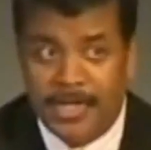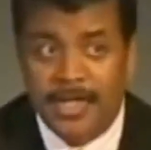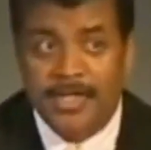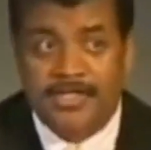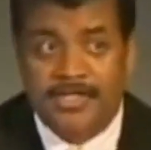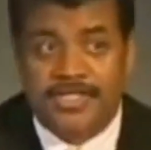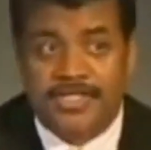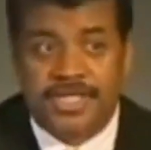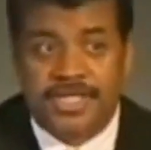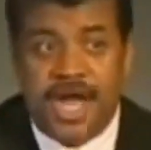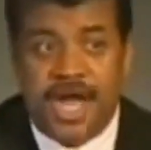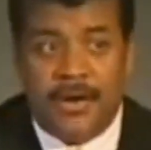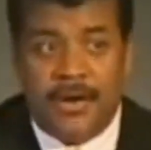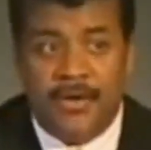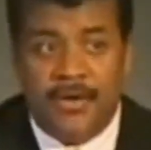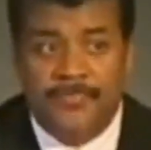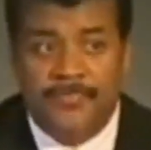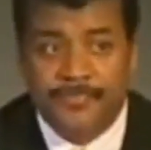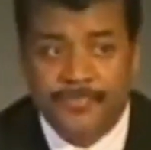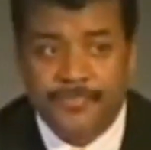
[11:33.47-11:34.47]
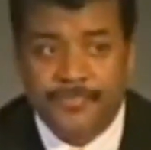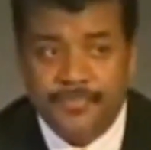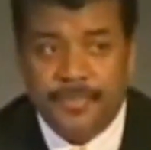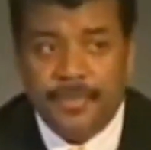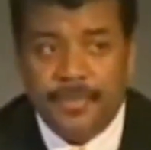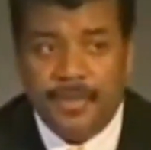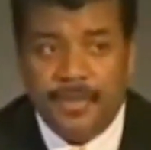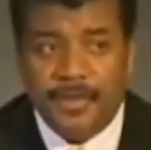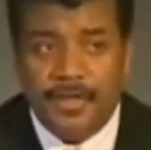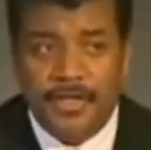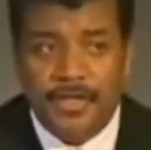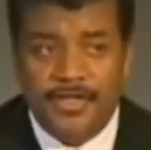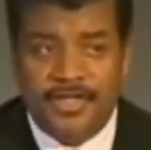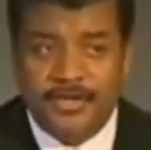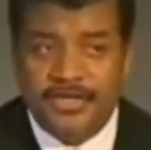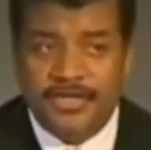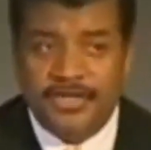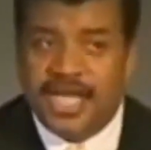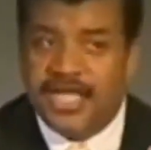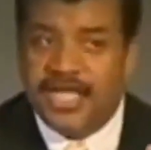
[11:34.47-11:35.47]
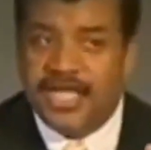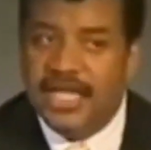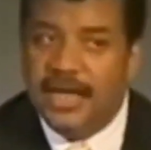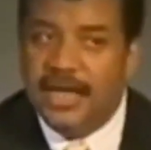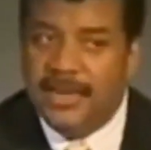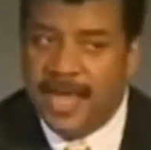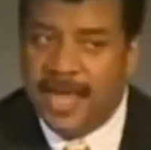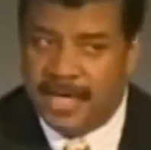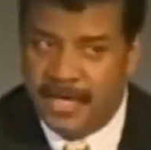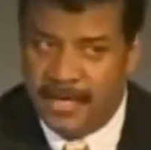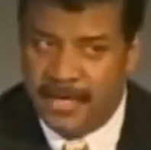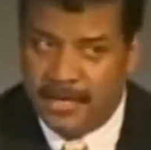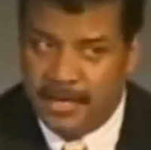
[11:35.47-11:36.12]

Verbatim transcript: So, there's a limit